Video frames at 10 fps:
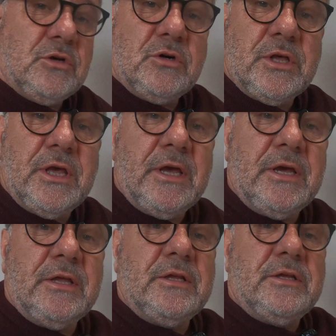
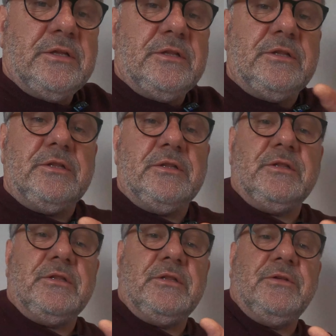locate
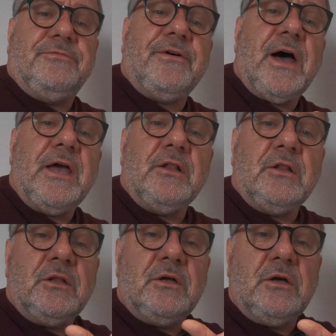the
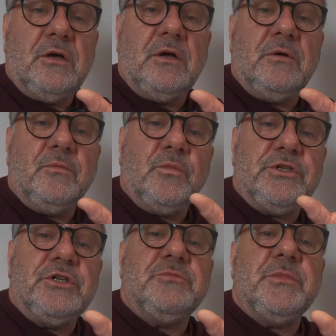file
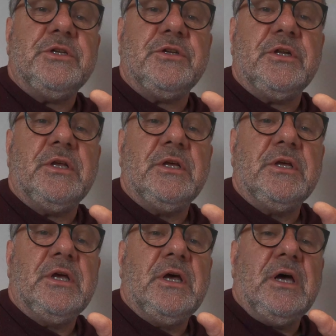which is missing.
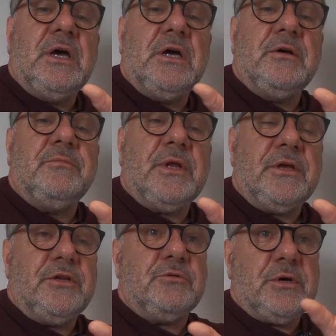Now
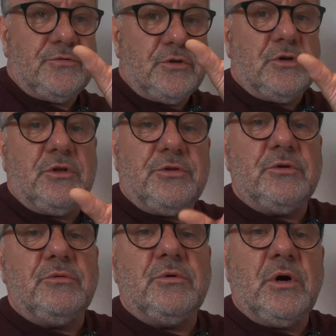you do have to go
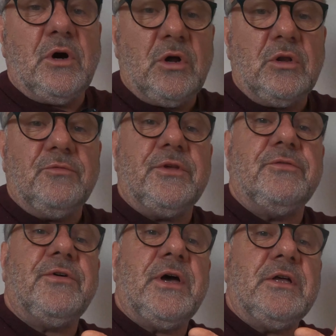through all of your
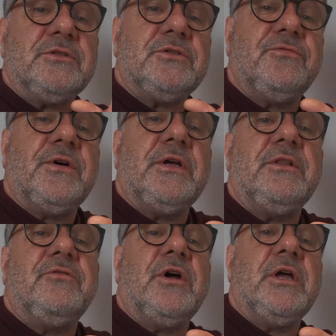files to
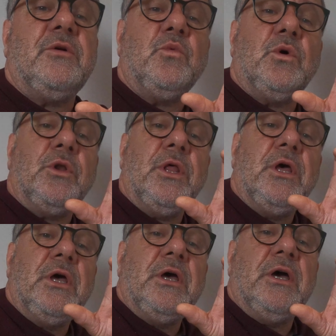find the right one.
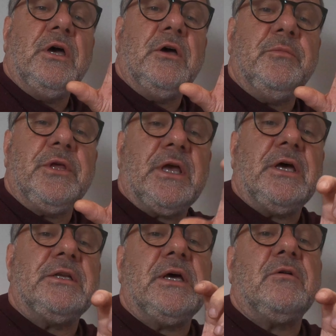You
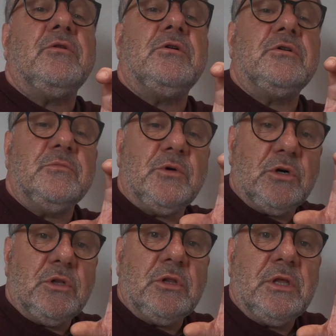can't download them
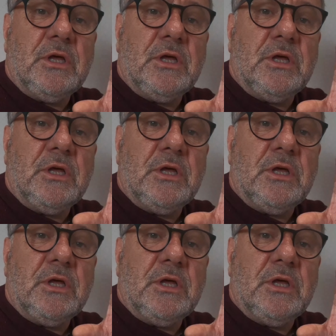all